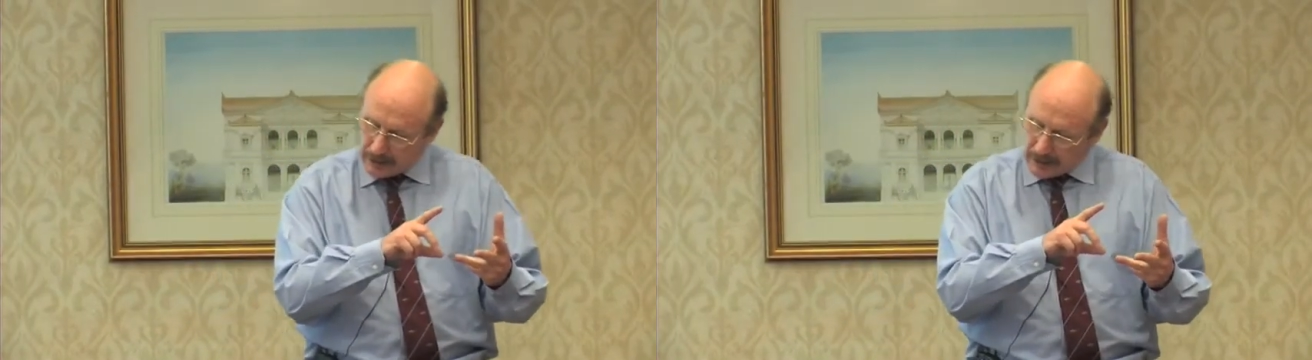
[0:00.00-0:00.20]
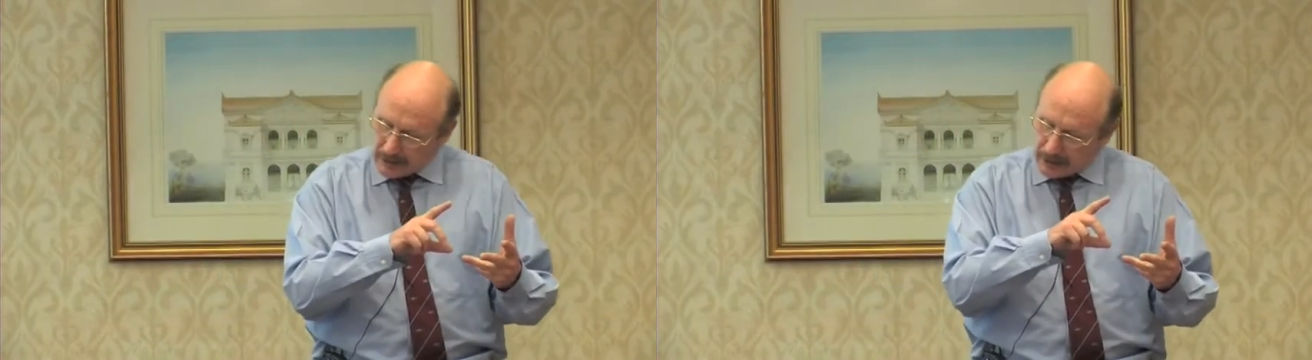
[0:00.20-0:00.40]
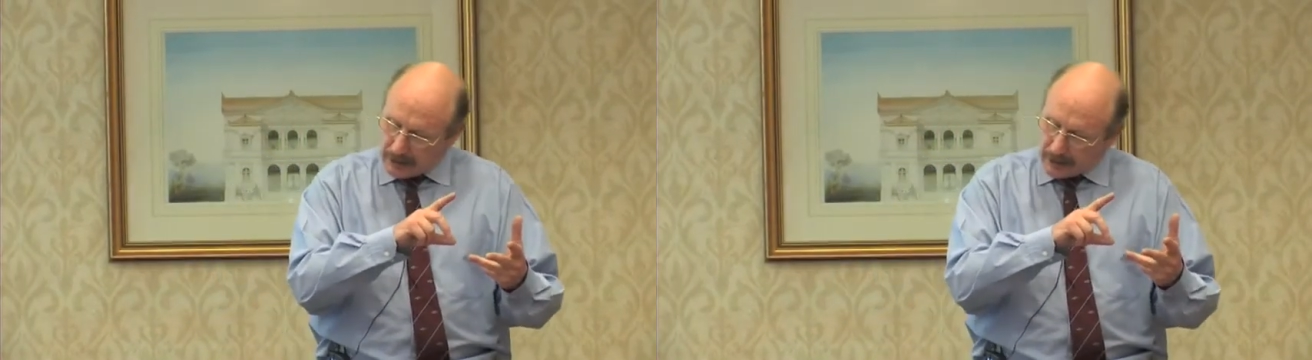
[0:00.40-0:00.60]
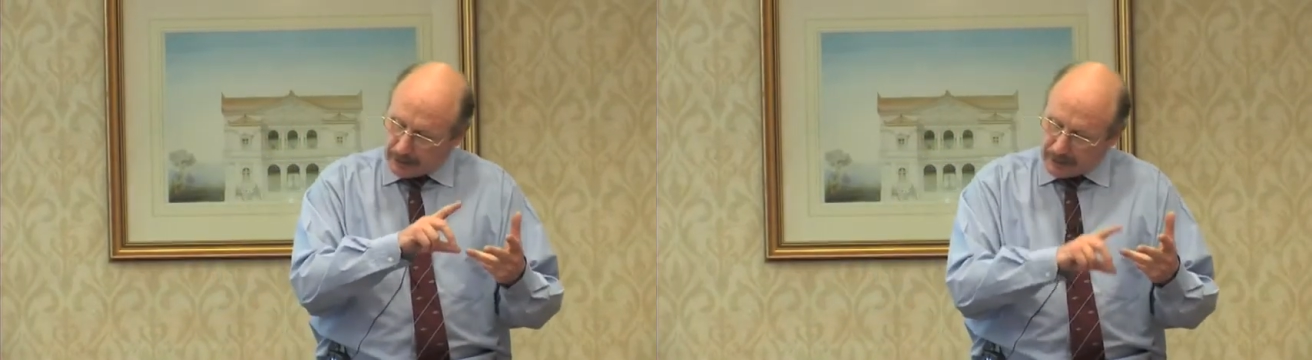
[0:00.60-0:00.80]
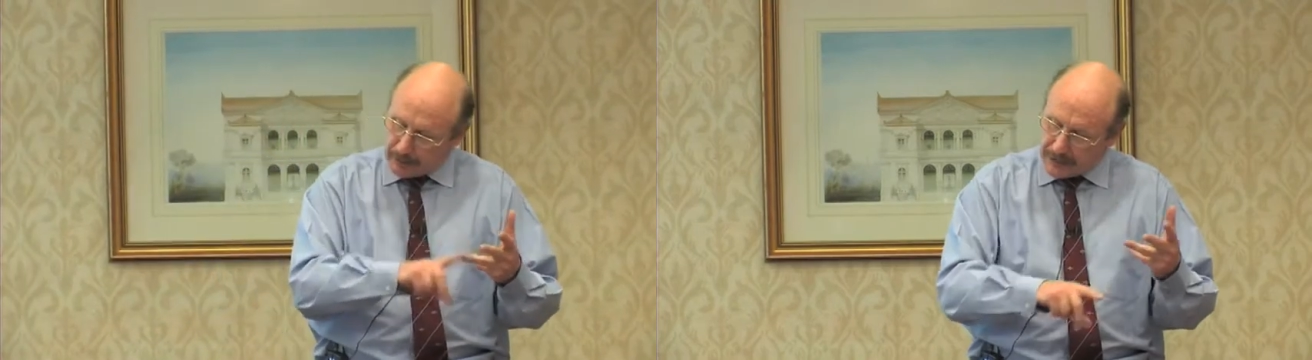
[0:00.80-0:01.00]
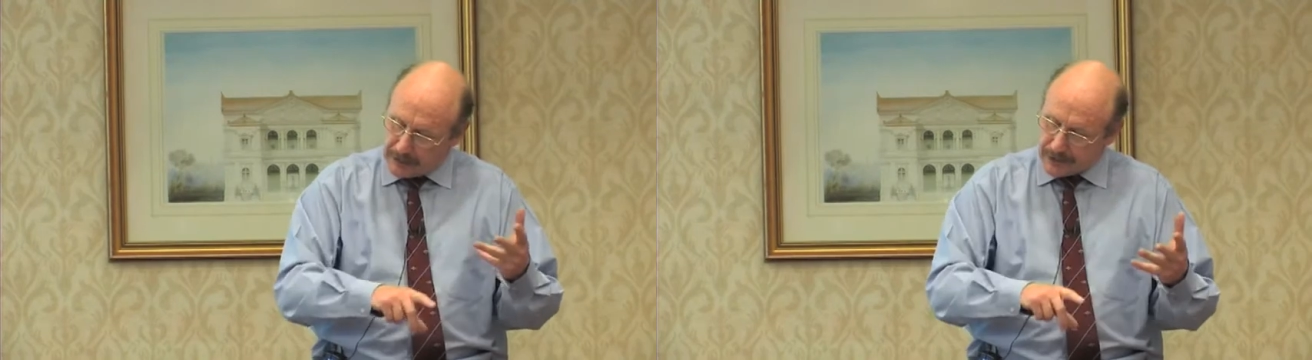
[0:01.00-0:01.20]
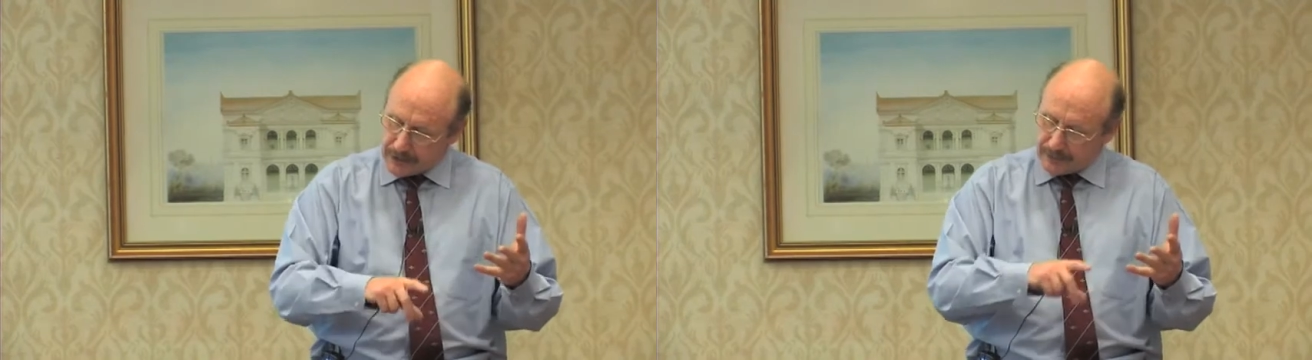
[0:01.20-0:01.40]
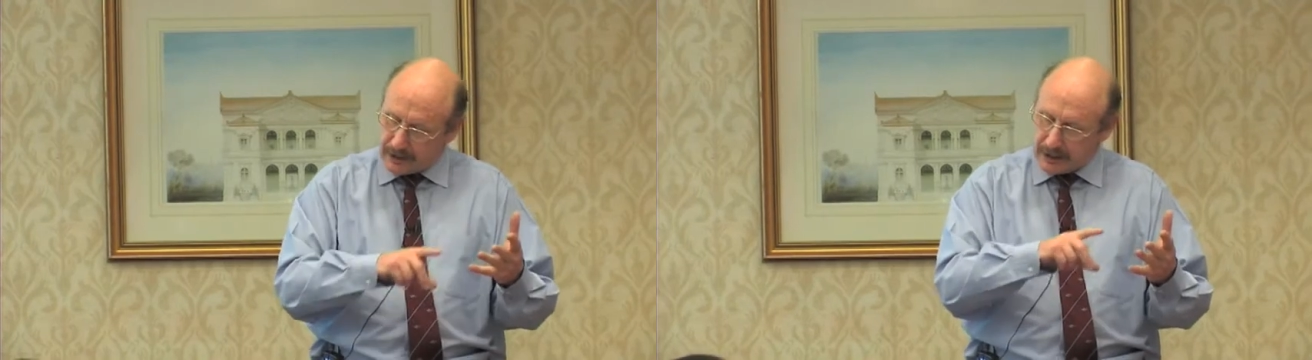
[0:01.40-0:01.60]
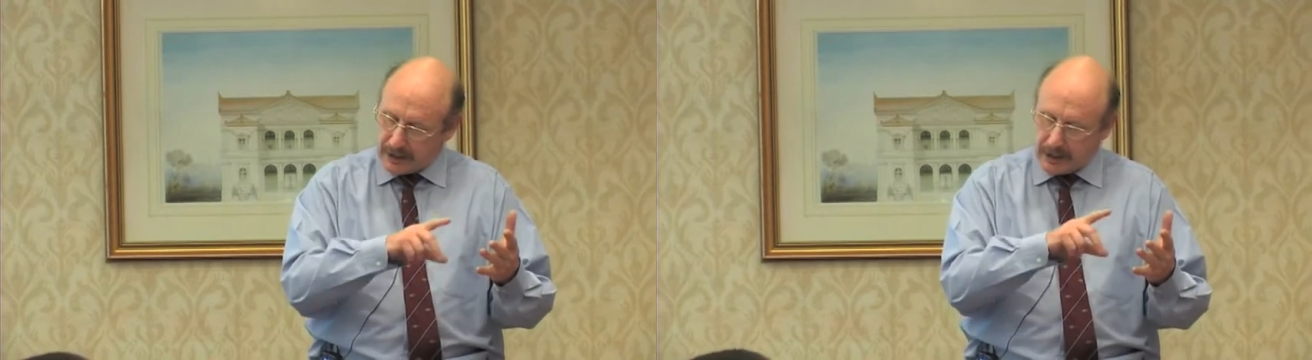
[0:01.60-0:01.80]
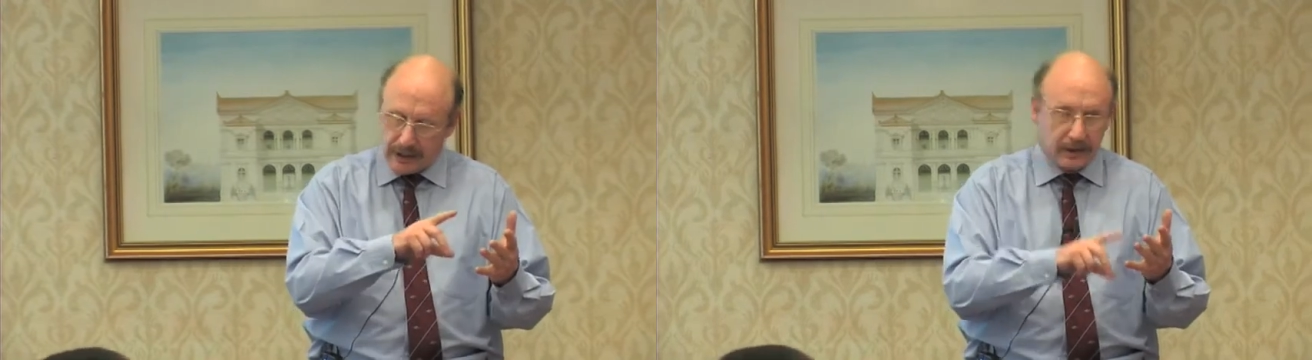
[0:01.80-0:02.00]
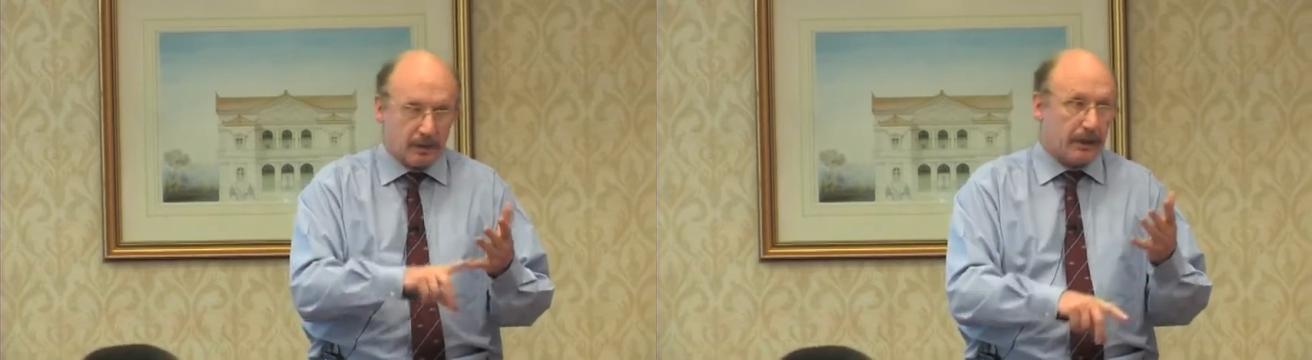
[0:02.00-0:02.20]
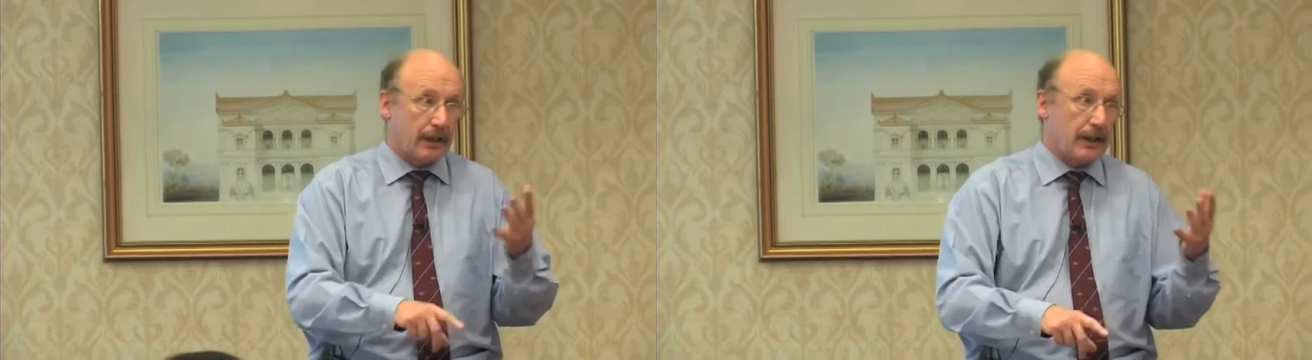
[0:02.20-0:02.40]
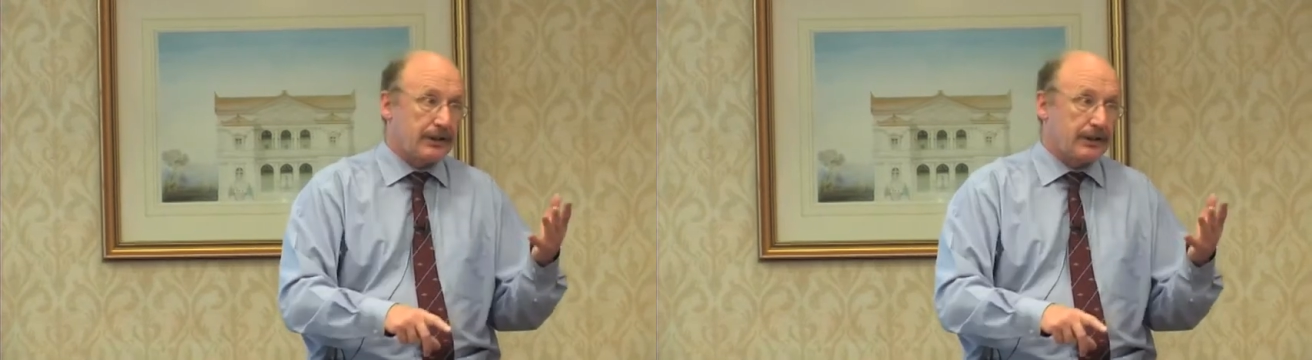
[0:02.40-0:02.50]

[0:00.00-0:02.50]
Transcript: you can be in palliative care,